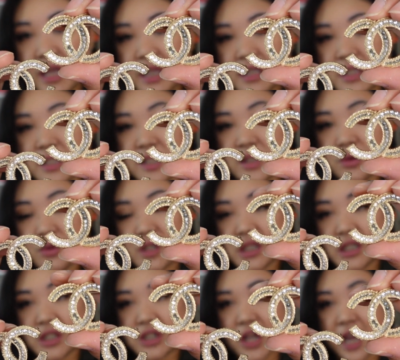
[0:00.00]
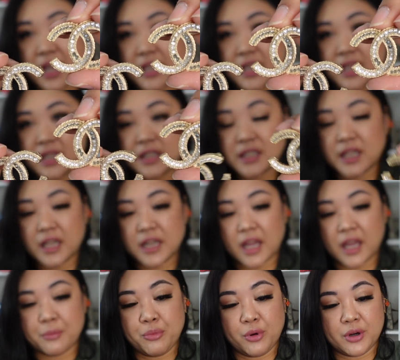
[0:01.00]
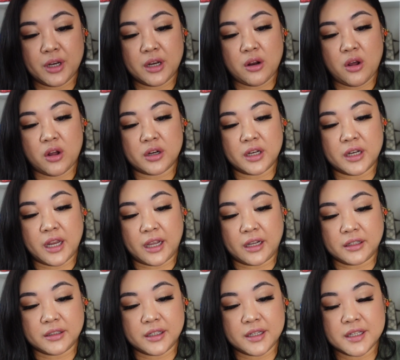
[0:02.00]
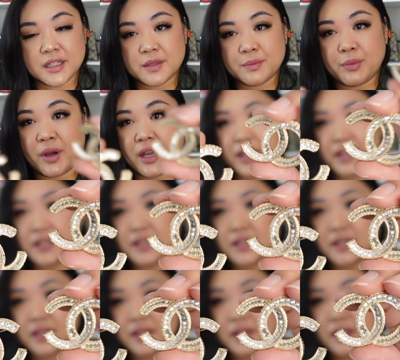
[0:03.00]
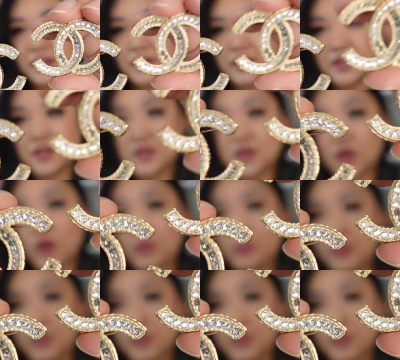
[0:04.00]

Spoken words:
suit jacket and I put it on a necklace. But so